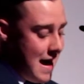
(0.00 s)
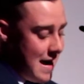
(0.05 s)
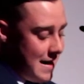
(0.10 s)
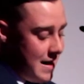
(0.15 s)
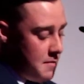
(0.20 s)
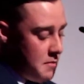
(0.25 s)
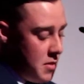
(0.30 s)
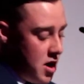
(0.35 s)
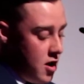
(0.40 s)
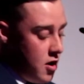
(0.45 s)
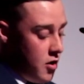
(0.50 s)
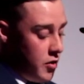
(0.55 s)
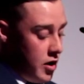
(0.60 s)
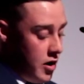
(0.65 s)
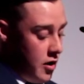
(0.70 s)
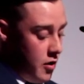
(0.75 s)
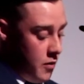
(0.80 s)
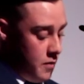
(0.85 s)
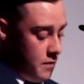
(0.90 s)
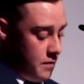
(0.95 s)
And in my own
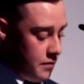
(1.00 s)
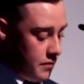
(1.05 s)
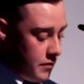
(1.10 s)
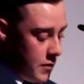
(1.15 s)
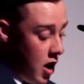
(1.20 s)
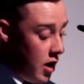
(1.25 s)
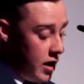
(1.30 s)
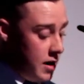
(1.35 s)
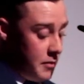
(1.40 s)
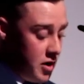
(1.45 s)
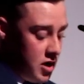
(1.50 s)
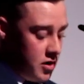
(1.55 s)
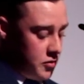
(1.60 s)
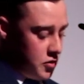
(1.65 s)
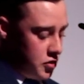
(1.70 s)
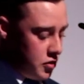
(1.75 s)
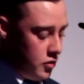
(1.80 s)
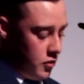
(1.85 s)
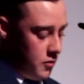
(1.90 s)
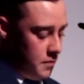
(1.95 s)
home, in my
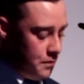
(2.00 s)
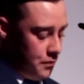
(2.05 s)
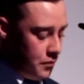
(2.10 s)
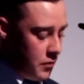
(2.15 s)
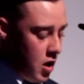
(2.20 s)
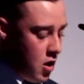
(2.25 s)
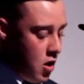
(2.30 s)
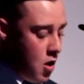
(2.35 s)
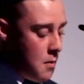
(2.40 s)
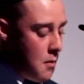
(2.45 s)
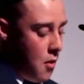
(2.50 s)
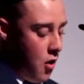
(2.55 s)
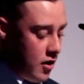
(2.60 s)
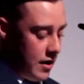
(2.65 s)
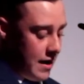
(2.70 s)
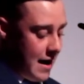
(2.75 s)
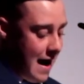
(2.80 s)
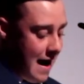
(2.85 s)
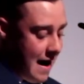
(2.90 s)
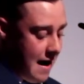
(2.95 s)
own school,
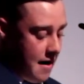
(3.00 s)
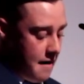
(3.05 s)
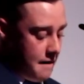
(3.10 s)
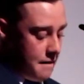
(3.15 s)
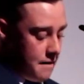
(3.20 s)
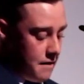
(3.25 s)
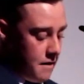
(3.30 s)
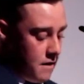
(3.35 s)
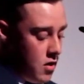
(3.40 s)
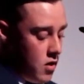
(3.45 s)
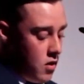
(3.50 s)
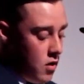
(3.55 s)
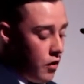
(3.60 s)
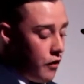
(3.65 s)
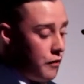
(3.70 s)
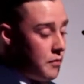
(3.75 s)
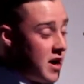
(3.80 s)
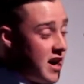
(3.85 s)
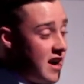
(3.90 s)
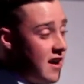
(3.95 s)
more than half
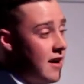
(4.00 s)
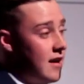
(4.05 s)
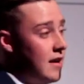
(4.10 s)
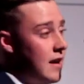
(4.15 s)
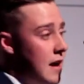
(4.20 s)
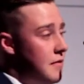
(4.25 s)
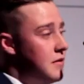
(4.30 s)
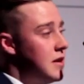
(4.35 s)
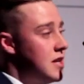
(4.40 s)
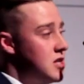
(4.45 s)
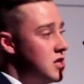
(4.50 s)
of my year left